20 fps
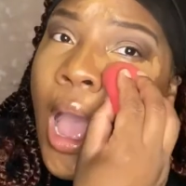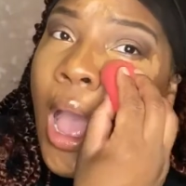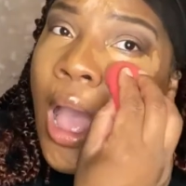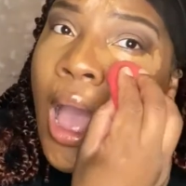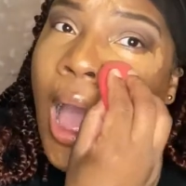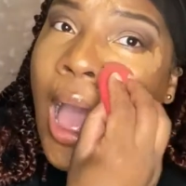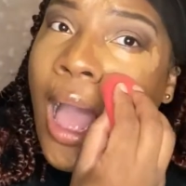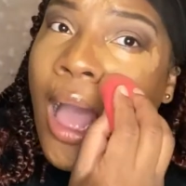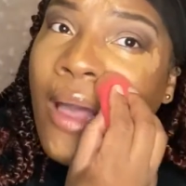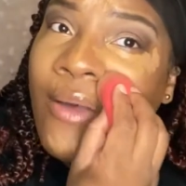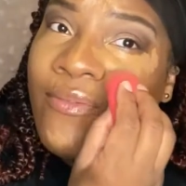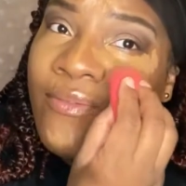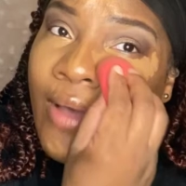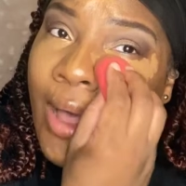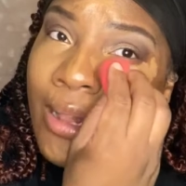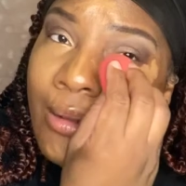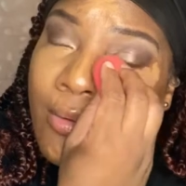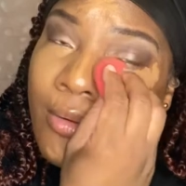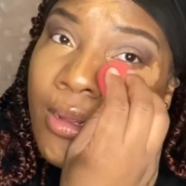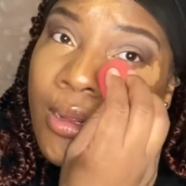I
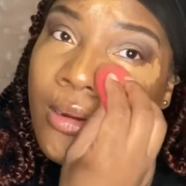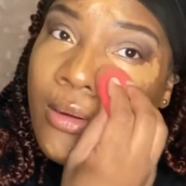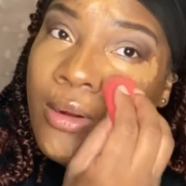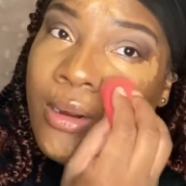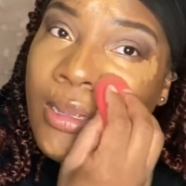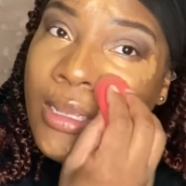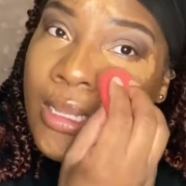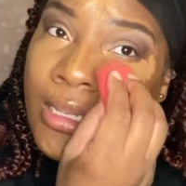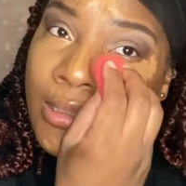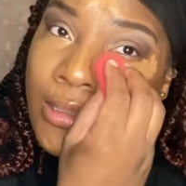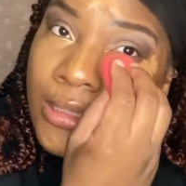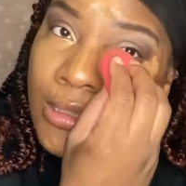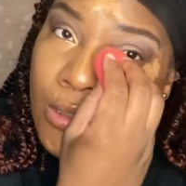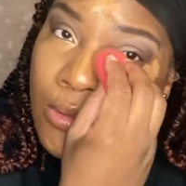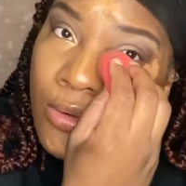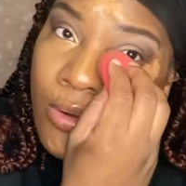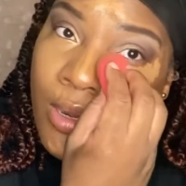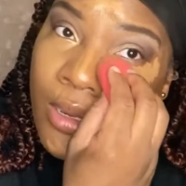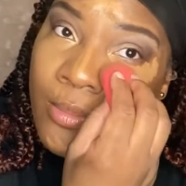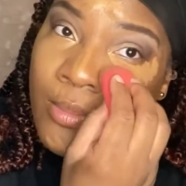follow her on
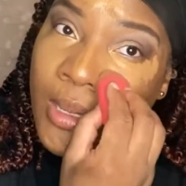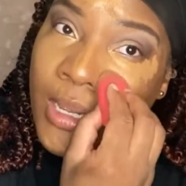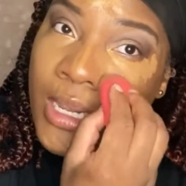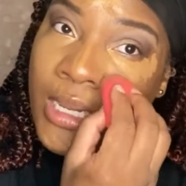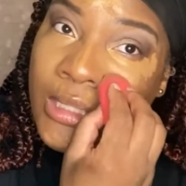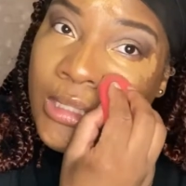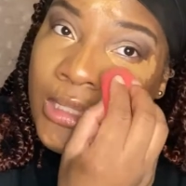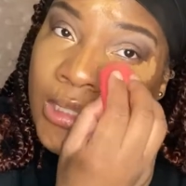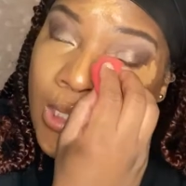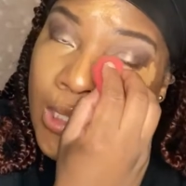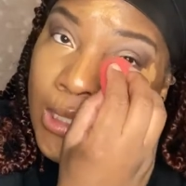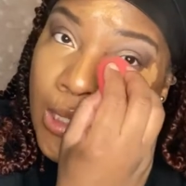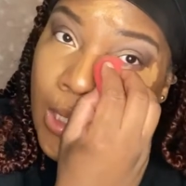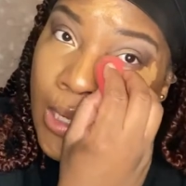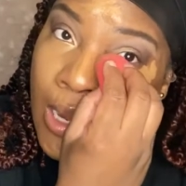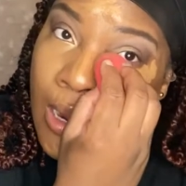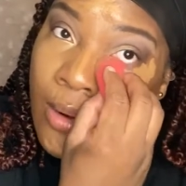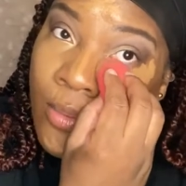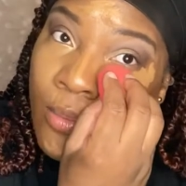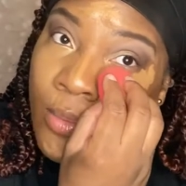Instagram, and she did
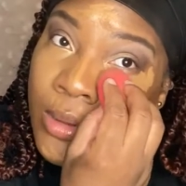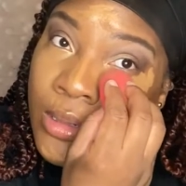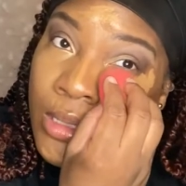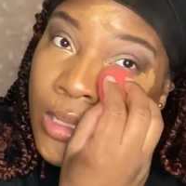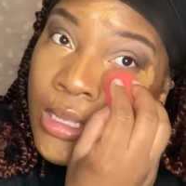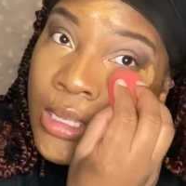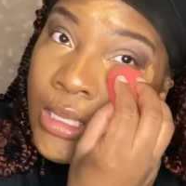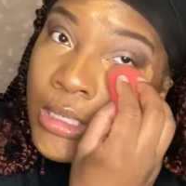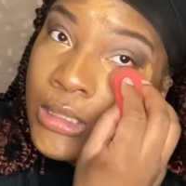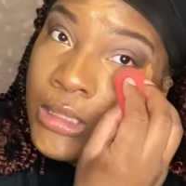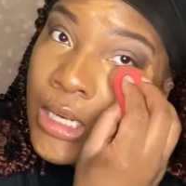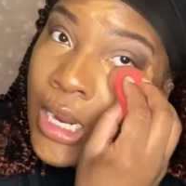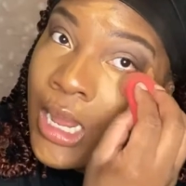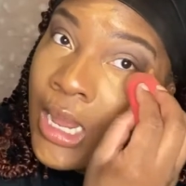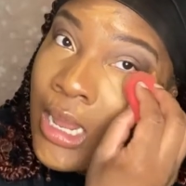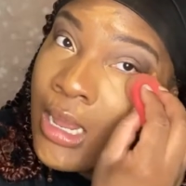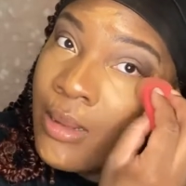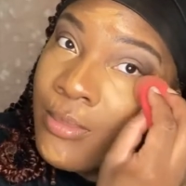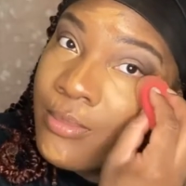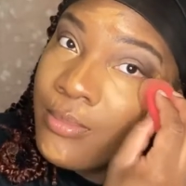a really good
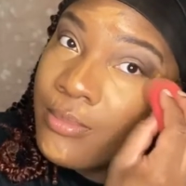job.